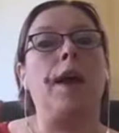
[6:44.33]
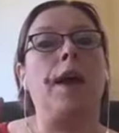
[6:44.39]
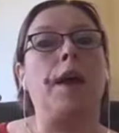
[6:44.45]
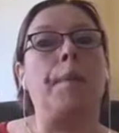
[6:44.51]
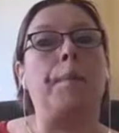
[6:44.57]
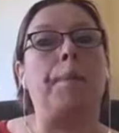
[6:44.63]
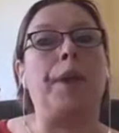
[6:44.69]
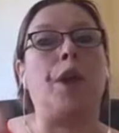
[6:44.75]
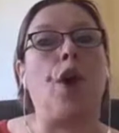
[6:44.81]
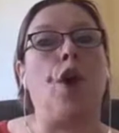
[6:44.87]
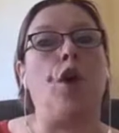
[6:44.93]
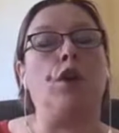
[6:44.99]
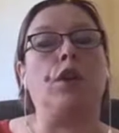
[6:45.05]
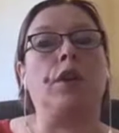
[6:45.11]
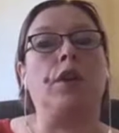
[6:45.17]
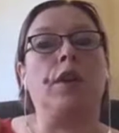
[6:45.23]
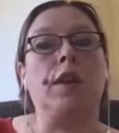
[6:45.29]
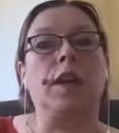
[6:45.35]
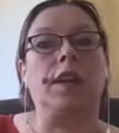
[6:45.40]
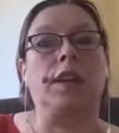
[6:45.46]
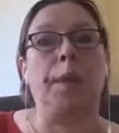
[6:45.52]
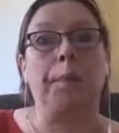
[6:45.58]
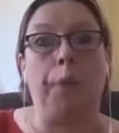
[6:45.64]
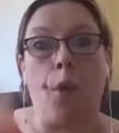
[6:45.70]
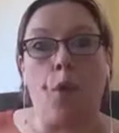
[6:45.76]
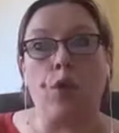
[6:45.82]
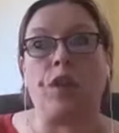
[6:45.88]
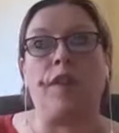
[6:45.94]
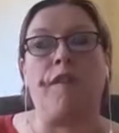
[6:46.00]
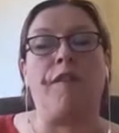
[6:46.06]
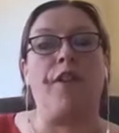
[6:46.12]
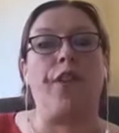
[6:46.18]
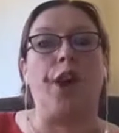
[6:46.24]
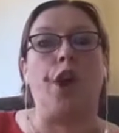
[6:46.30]
because it's important
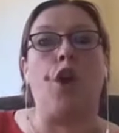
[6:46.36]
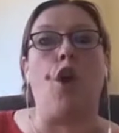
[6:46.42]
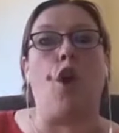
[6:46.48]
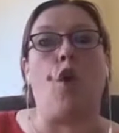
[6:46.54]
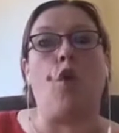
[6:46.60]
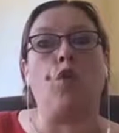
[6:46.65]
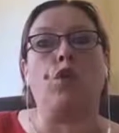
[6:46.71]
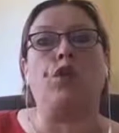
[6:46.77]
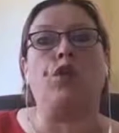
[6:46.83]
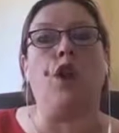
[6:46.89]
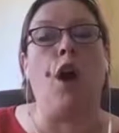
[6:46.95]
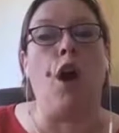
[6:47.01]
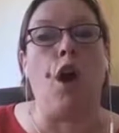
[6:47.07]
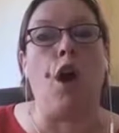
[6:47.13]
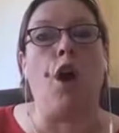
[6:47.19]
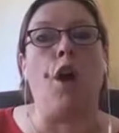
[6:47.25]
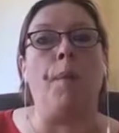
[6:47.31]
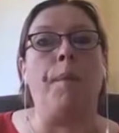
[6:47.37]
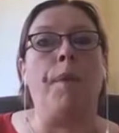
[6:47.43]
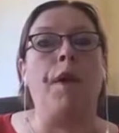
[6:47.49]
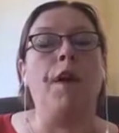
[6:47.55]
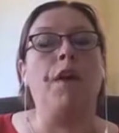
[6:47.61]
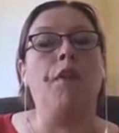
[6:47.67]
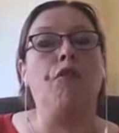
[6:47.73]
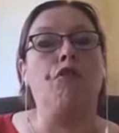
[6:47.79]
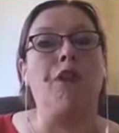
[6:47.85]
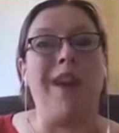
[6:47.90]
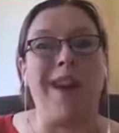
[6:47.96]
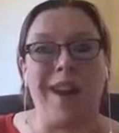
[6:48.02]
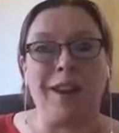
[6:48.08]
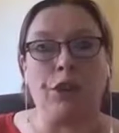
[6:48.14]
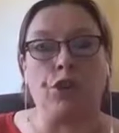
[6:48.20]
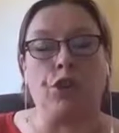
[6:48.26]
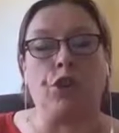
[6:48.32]
for the long-term
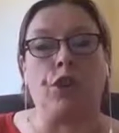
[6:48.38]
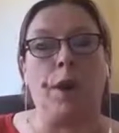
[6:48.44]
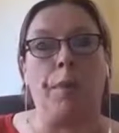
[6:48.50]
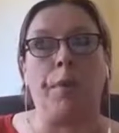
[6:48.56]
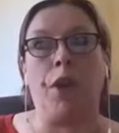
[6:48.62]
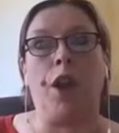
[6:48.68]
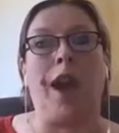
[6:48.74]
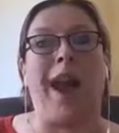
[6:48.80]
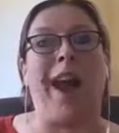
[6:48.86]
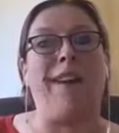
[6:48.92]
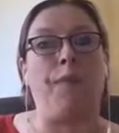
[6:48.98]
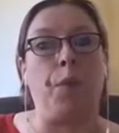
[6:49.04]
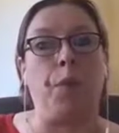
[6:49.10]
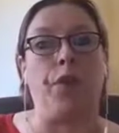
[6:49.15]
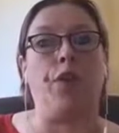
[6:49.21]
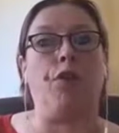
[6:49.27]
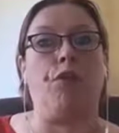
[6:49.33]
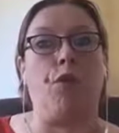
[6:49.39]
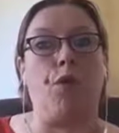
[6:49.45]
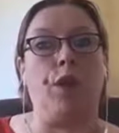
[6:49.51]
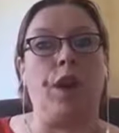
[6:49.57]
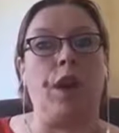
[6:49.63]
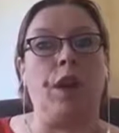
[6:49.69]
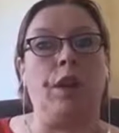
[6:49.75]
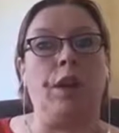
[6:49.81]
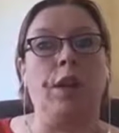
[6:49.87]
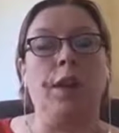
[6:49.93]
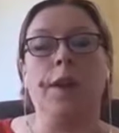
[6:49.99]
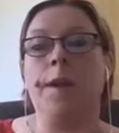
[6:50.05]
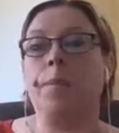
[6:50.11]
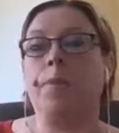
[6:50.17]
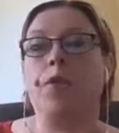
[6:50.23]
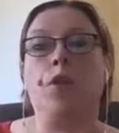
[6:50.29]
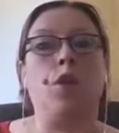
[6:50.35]
relationship that you have with your audience.
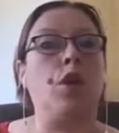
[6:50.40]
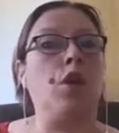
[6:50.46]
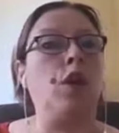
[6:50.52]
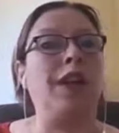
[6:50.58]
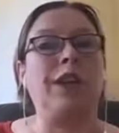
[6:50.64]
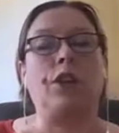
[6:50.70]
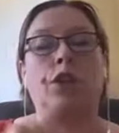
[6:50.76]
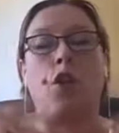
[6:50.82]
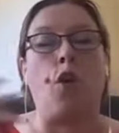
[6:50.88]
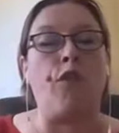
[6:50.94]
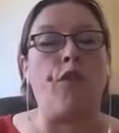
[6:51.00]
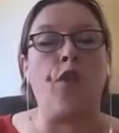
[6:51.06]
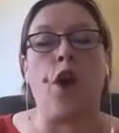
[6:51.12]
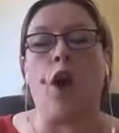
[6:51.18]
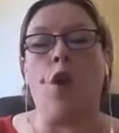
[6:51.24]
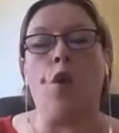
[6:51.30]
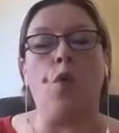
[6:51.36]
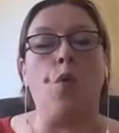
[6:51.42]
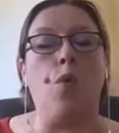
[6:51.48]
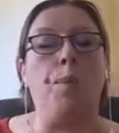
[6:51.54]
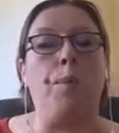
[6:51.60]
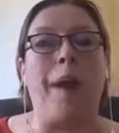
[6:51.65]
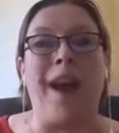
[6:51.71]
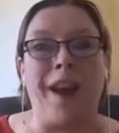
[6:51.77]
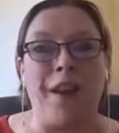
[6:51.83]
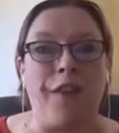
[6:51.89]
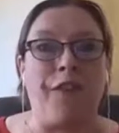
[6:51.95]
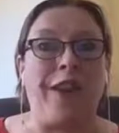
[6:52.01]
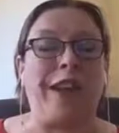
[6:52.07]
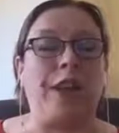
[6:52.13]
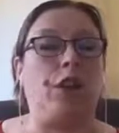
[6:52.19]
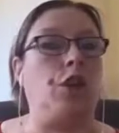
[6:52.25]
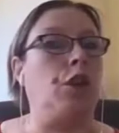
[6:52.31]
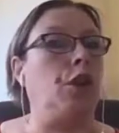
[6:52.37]
It's of no benefit
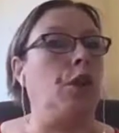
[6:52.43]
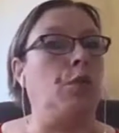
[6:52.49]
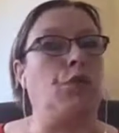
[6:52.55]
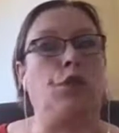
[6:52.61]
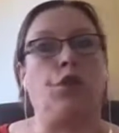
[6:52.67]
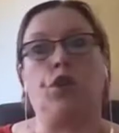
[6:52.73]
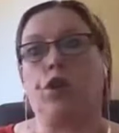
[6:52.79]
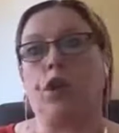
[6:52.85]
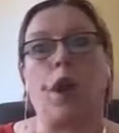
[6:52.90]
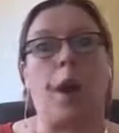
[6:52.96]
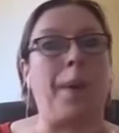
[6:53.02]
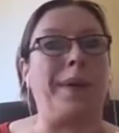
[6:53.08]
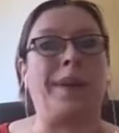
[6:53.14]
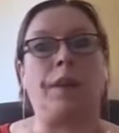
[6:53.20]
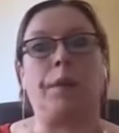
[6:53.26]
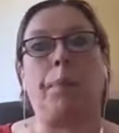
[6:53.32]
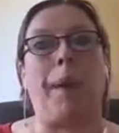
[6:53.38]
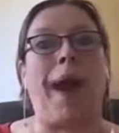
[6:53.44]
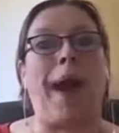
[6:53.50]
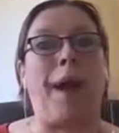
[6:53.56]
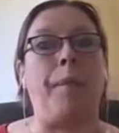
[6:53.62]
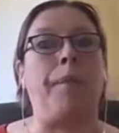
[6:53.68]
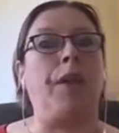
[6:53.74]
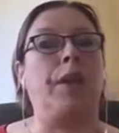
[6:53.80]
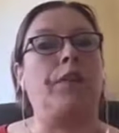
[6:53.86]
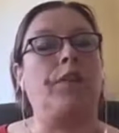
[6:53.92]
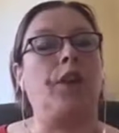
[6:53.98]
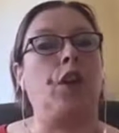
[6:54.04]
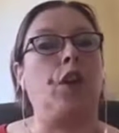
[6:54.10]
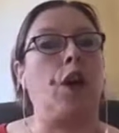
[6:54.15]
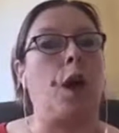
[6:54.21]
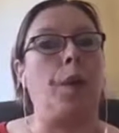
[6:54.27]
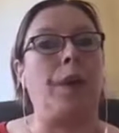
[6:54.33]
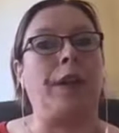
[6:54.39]
to you to just go and spam this
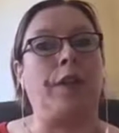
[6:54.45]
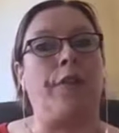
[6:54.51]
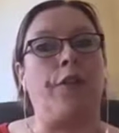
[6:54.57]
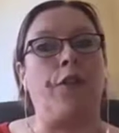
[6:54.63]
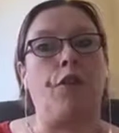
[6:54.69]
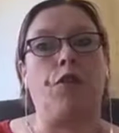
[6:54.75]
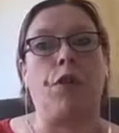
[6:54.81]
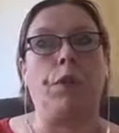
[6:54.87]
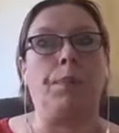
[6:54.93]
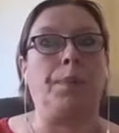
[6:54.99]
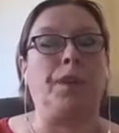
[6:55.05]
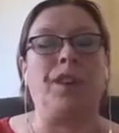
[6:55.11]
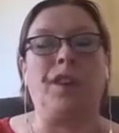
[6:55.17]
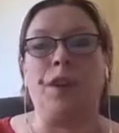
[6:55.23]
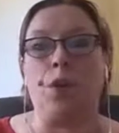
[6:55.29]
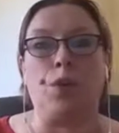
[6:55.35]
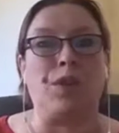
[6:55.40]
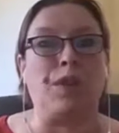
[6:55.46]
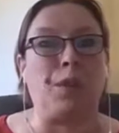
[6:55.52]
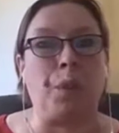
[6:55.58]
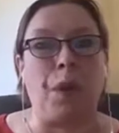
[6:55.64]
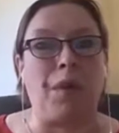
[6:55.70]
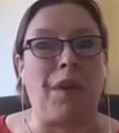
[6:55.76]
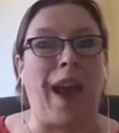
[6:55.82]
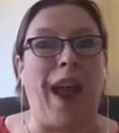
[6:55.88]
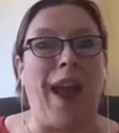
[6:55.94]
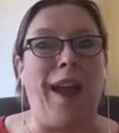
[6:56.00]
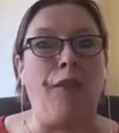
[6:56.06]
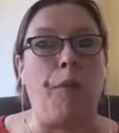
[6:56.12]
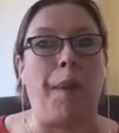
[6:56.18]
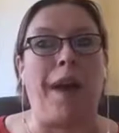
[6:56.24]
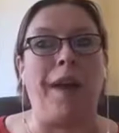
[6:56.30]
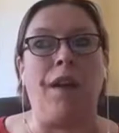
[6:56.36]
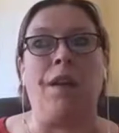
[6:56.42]
video in different groups, because the audience won't care
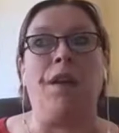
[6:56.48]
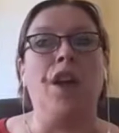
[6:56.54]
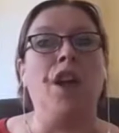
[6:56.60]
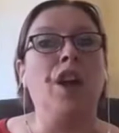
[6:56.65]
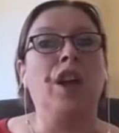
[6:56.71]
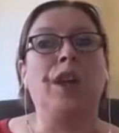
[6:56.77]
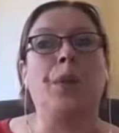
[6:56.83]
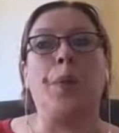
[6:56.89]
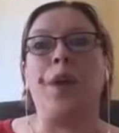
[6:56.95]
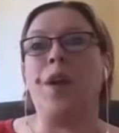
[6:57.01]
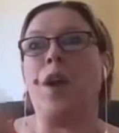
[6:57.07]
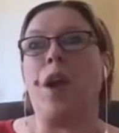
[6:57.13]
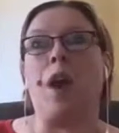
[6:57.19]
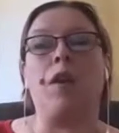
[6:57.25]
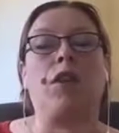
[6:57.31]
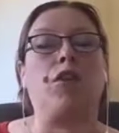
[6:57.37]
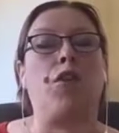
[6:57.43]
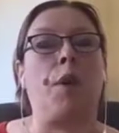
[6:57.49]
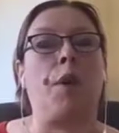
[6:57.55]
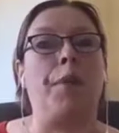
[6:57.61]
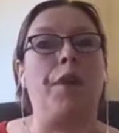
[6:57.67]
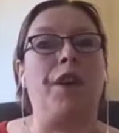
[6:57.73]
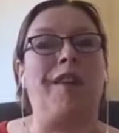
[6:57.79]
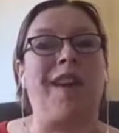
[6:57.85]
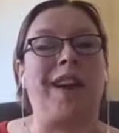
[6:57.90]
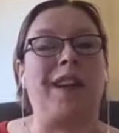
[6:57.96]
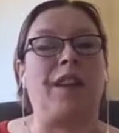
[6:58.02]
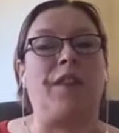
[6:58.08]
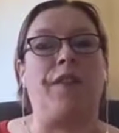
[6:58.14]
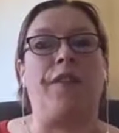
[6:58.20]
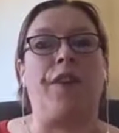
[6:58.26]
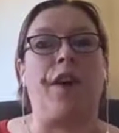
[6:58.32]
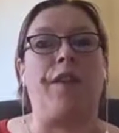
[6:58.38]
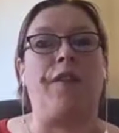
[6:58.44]
about you. So when you go and try and put your ads in
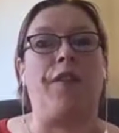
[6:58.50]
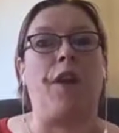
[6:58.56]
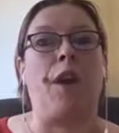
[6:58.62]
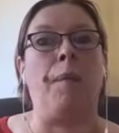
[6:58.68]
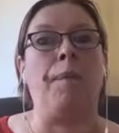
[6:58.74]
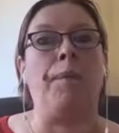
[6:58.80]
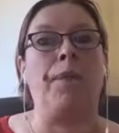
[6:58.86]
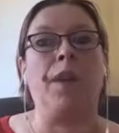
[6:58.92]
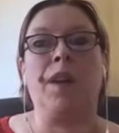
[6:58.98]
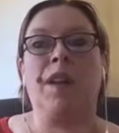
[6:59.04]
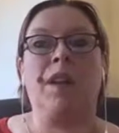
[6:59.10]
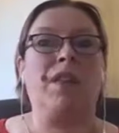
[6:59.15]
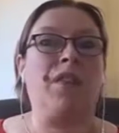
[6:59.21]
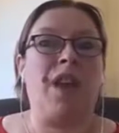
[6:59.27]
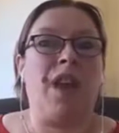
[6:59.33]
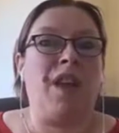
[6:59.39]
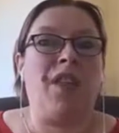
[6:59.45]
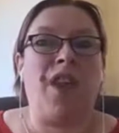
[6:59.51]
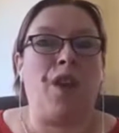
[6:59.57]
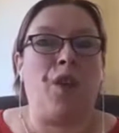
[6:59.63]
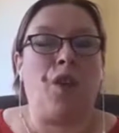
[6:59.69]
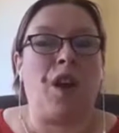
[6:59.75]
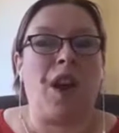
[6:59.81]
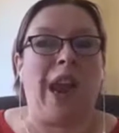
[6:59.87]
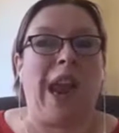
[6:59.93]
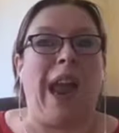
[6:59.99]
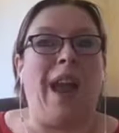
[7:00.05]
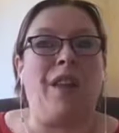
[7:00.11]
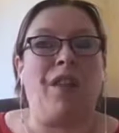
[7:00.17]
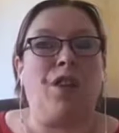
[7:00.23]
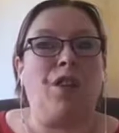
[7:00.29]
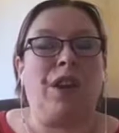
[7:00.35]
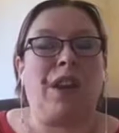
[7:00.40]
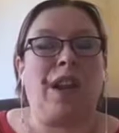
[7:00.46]
front of them, they're not going to care. They're not
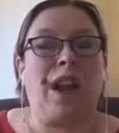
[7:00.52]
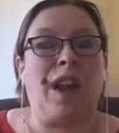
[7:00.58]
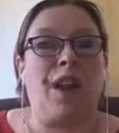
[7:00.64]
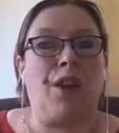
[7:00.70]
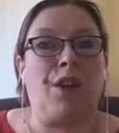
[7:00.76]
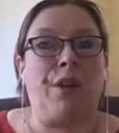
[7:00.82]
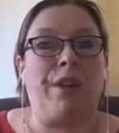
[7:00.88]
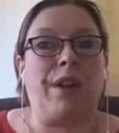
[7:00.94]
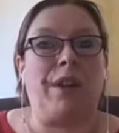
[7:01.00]
going to take any notice.